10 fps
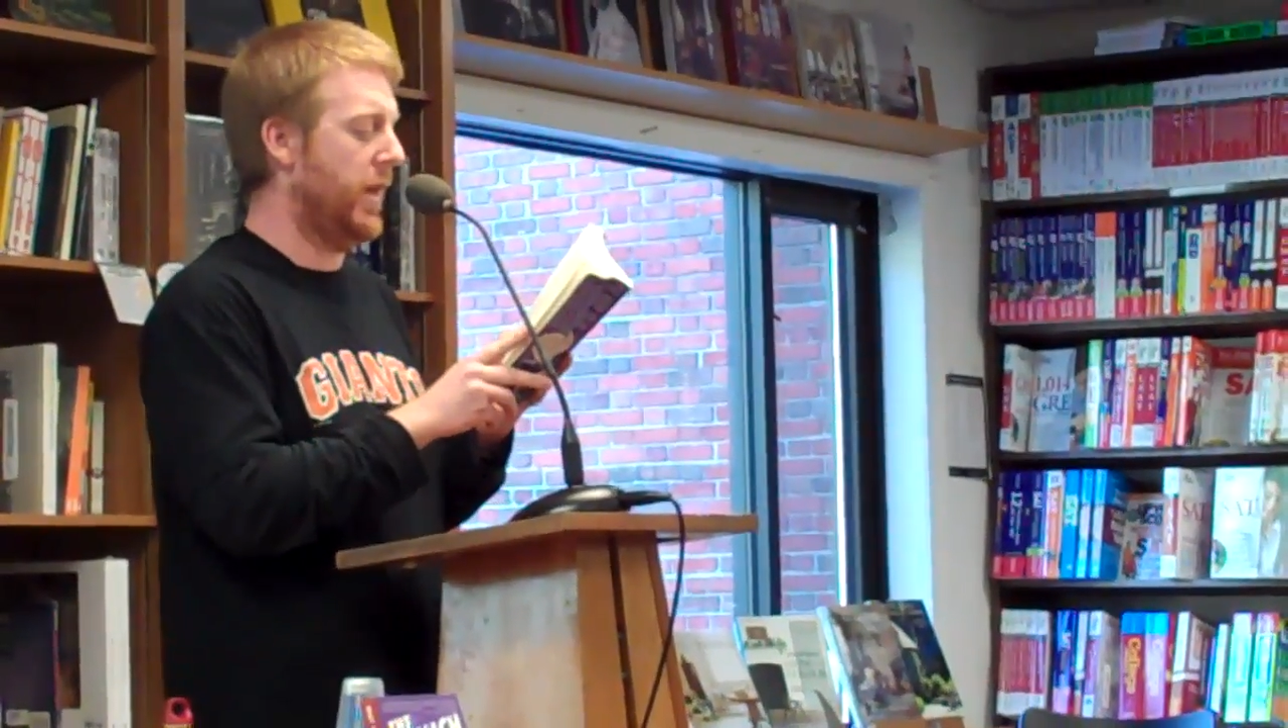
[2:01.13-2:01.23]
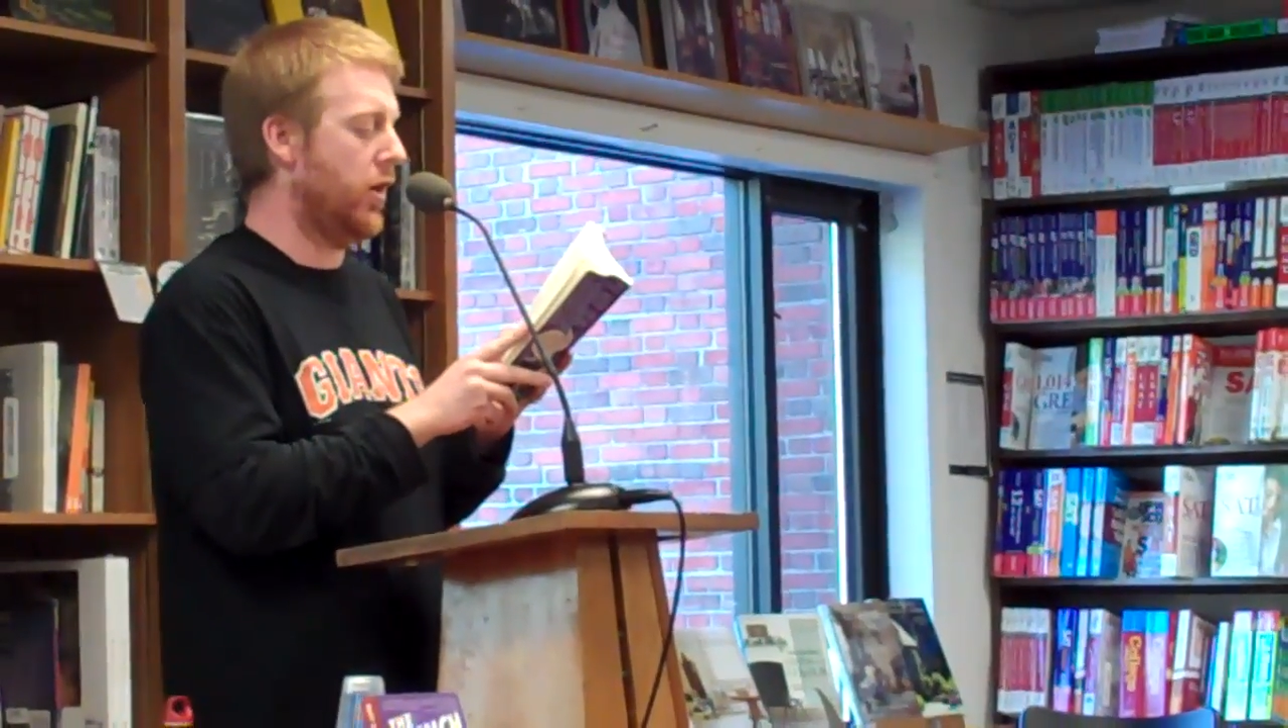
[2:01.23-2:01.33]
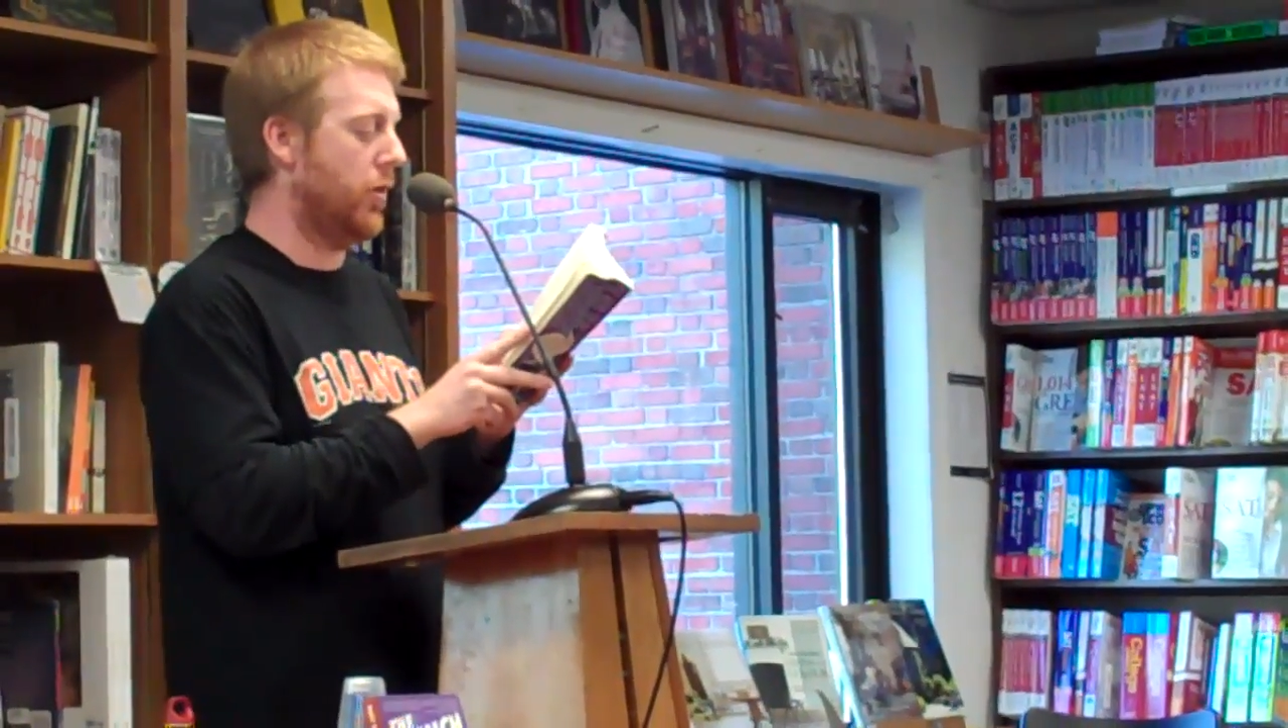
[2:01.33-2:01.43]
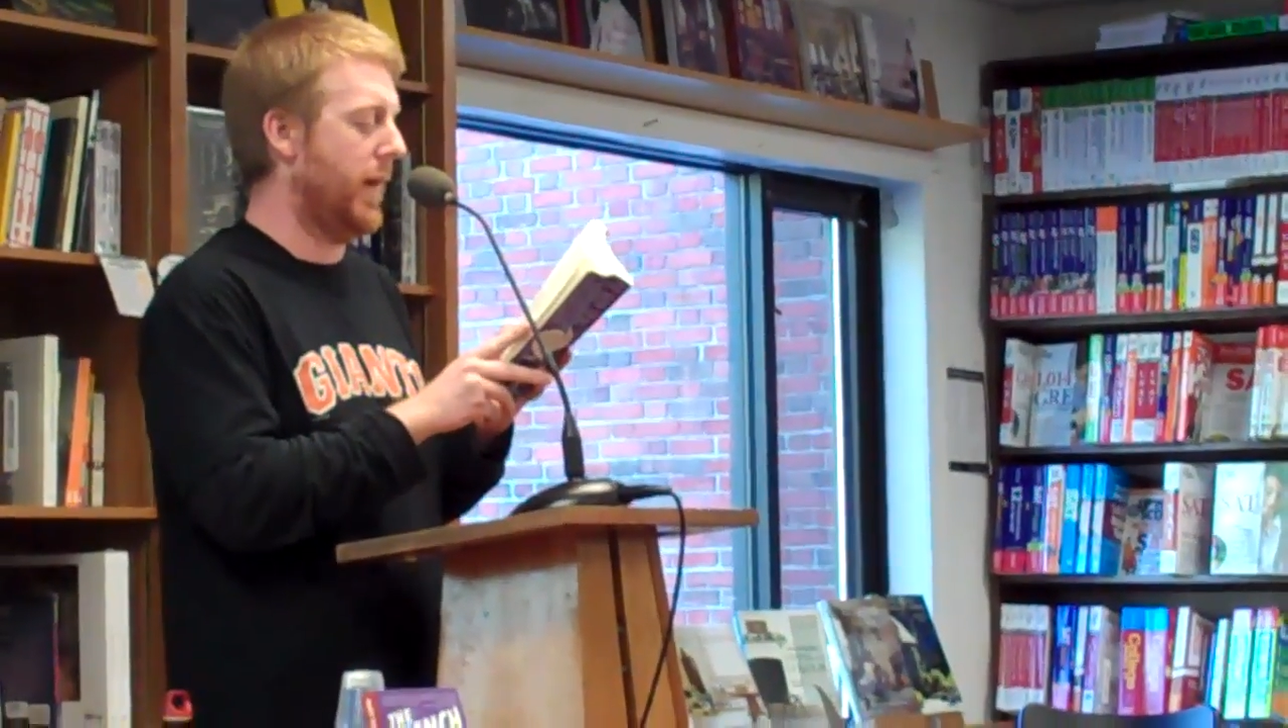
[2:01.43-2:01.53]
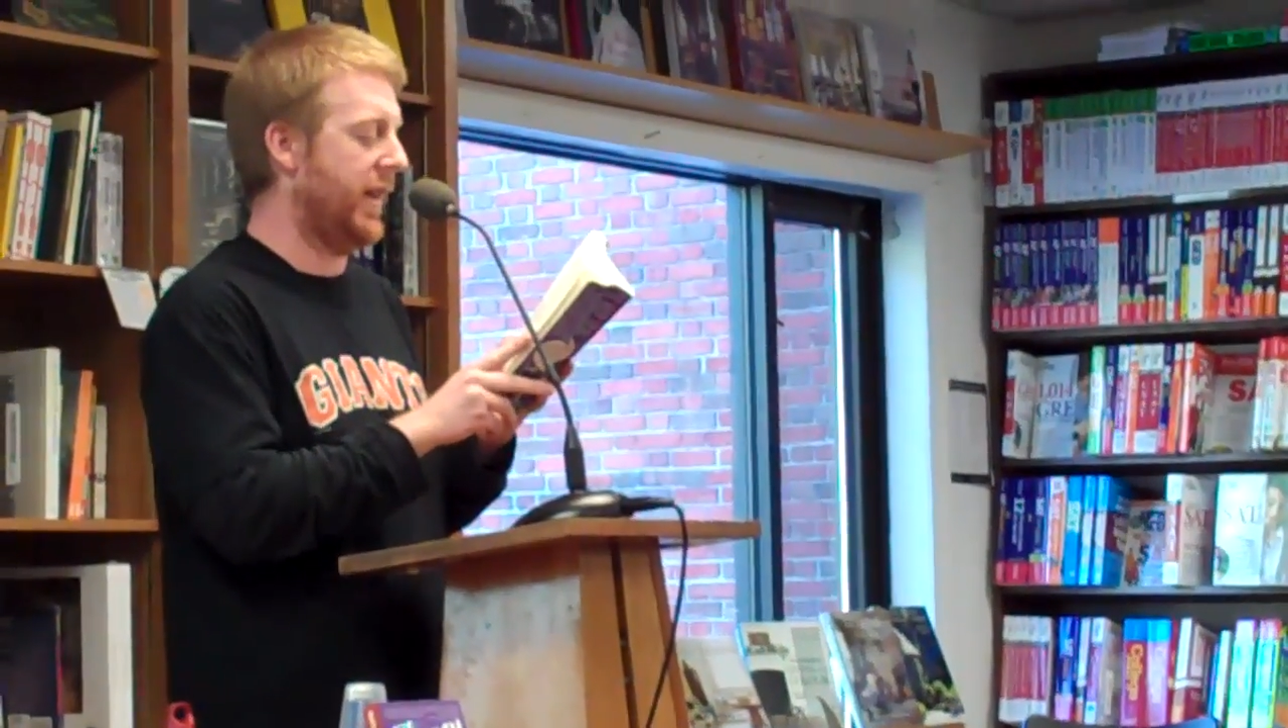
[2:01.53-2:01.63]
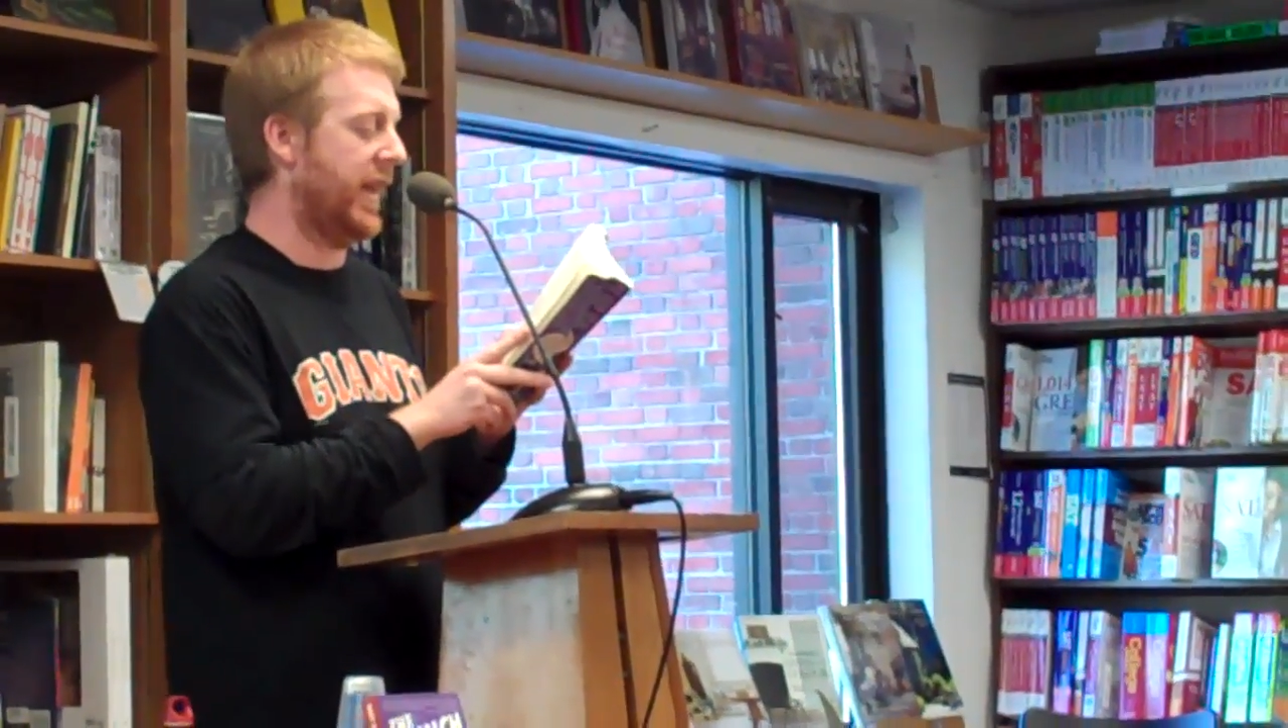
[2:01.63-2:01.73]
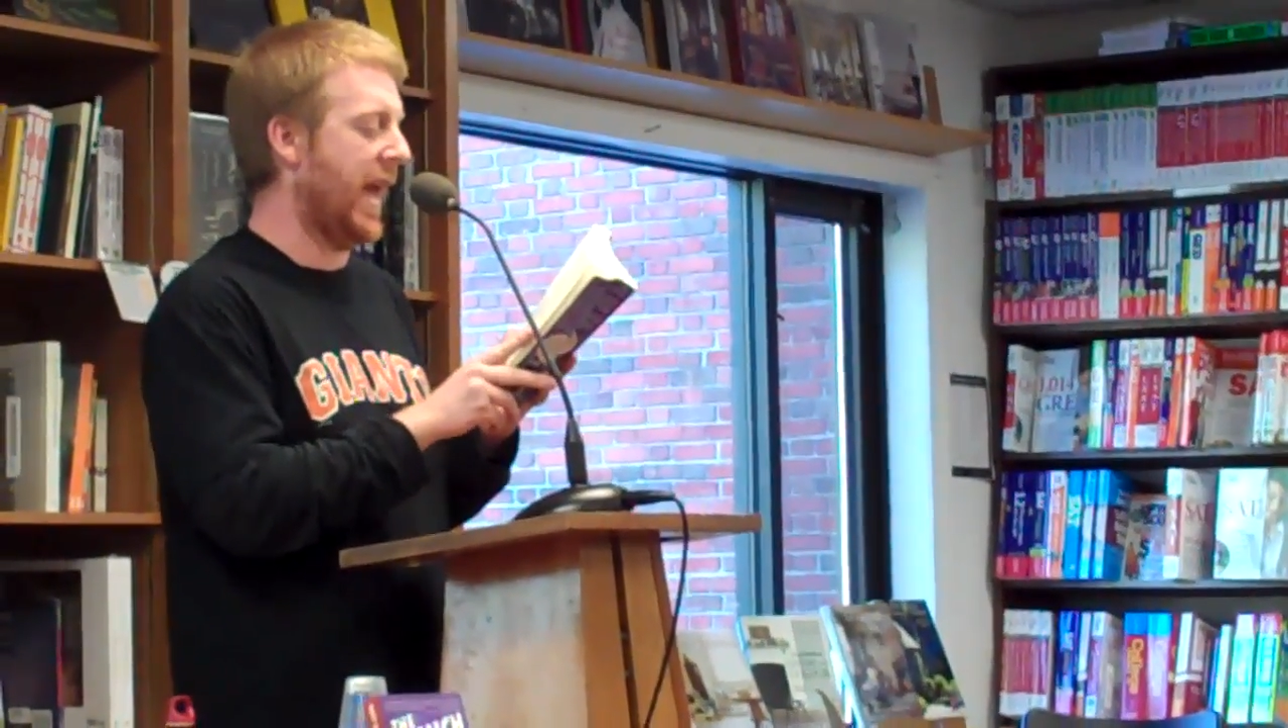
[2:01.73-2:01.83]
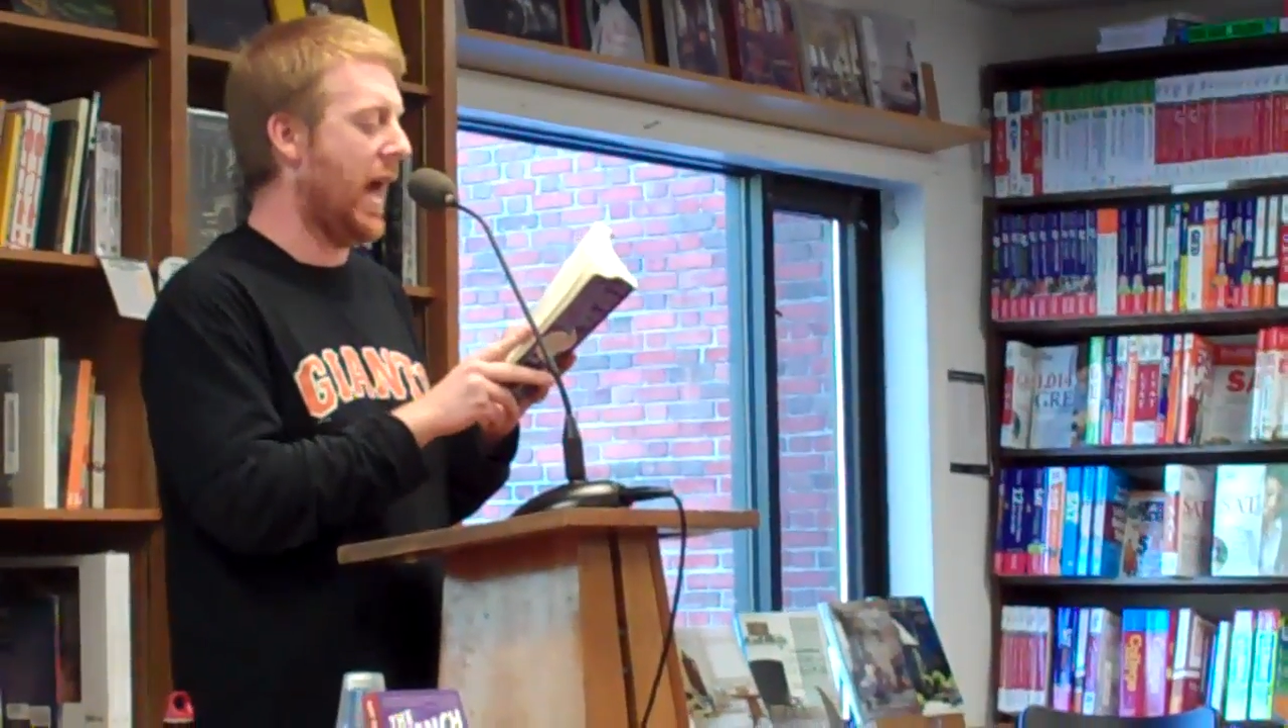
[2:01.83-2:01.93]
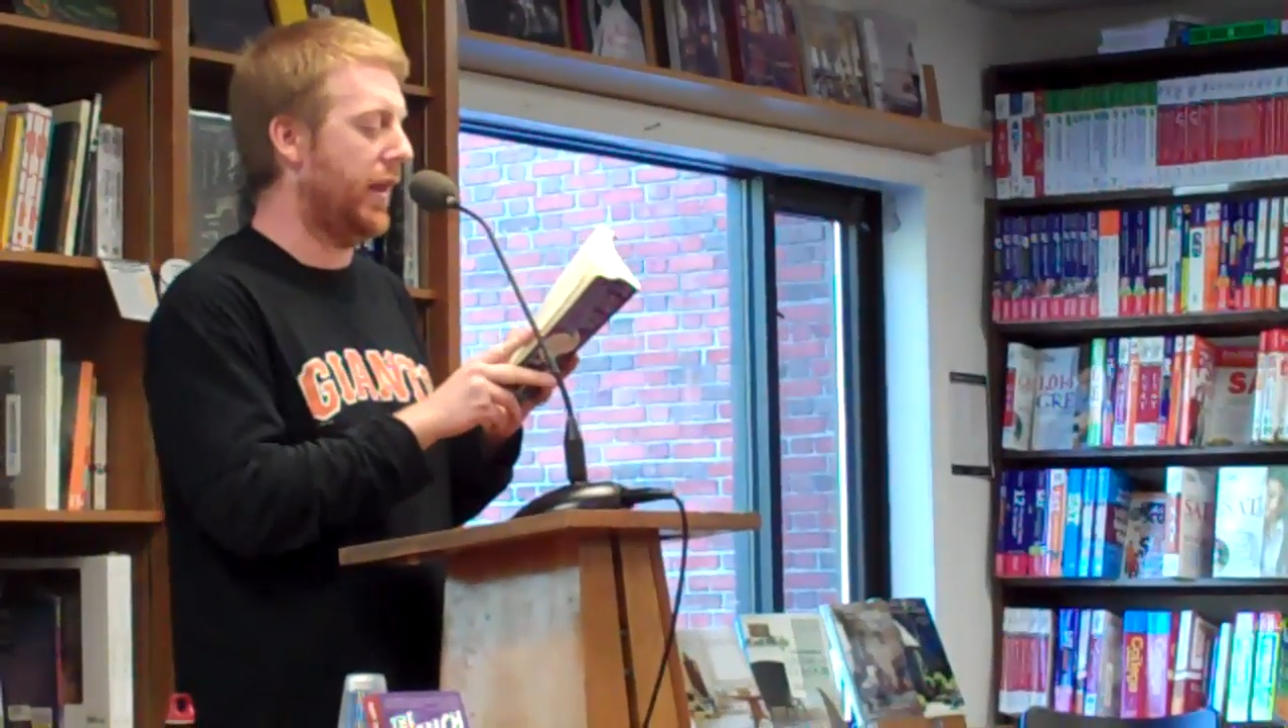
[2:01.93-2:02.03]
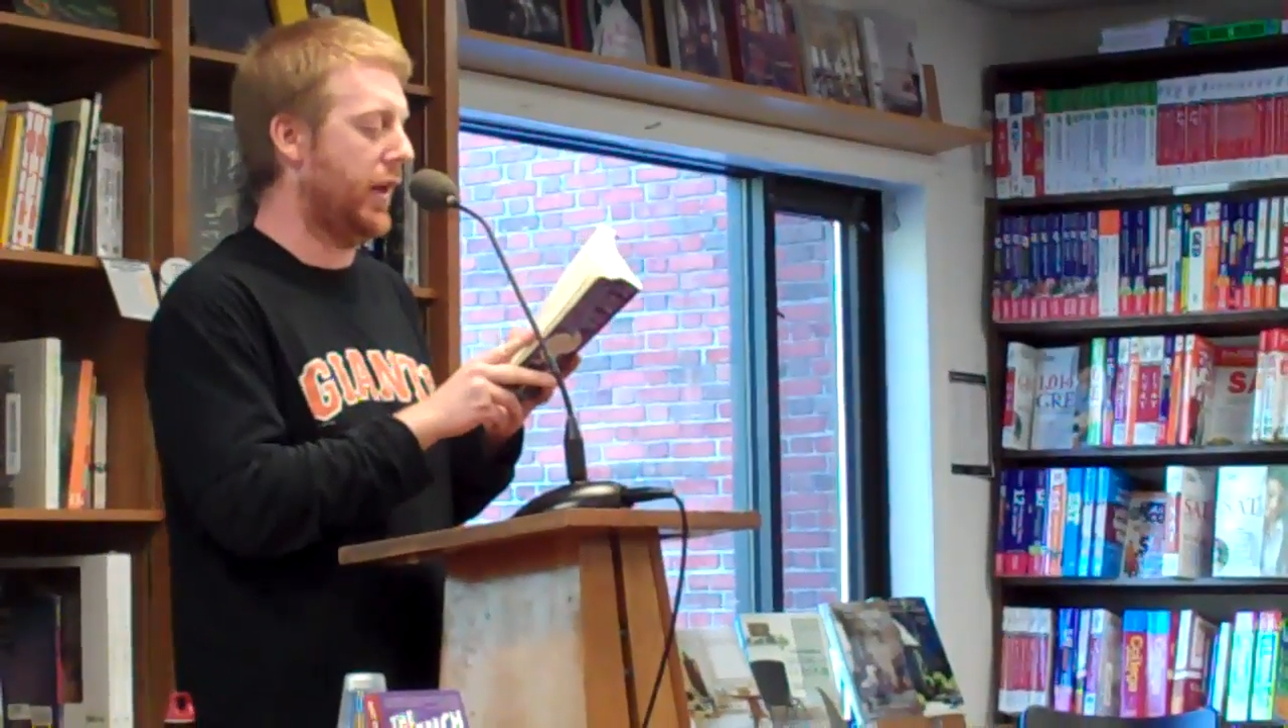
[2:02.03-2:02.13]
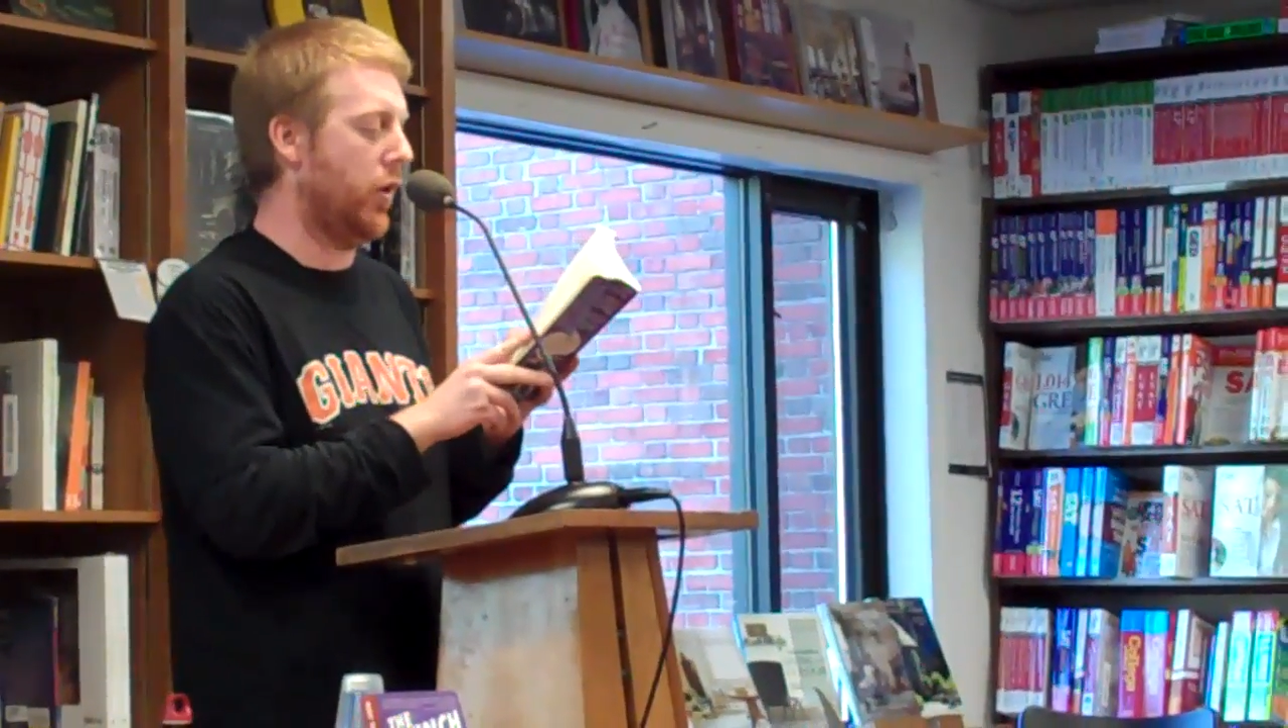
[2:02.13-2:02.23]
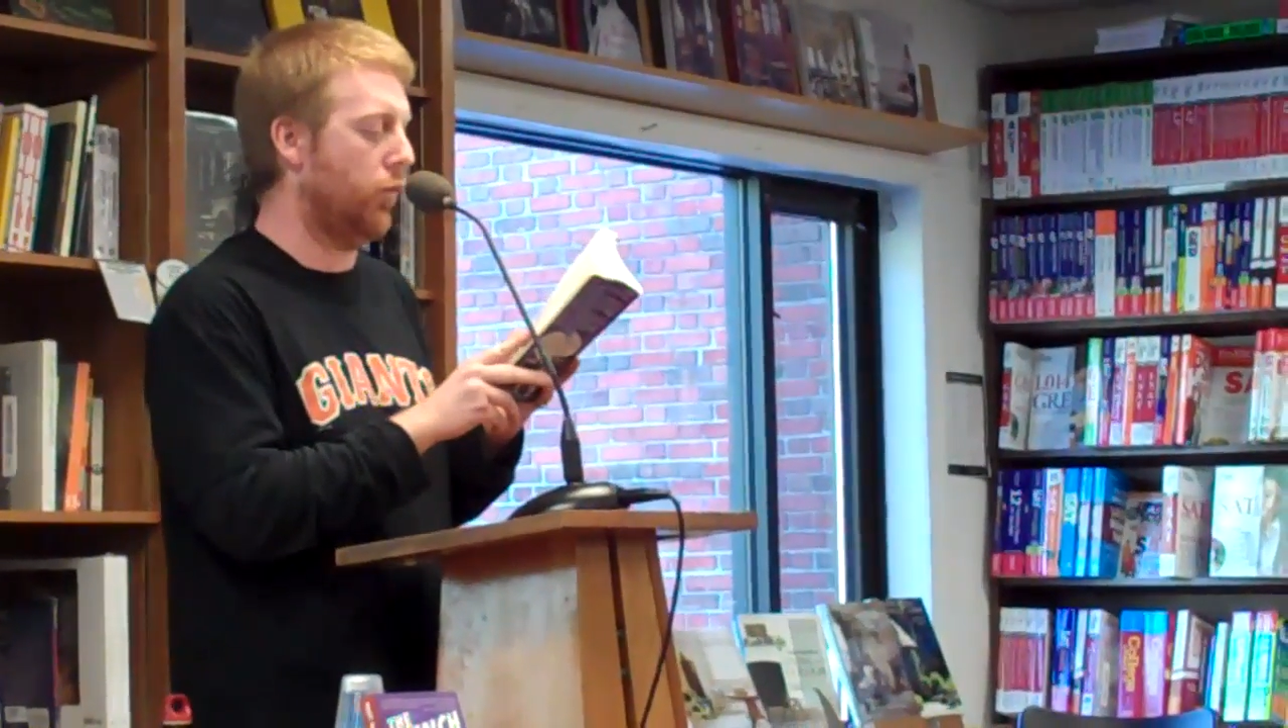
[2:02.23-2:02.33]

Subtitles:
beer by the gallon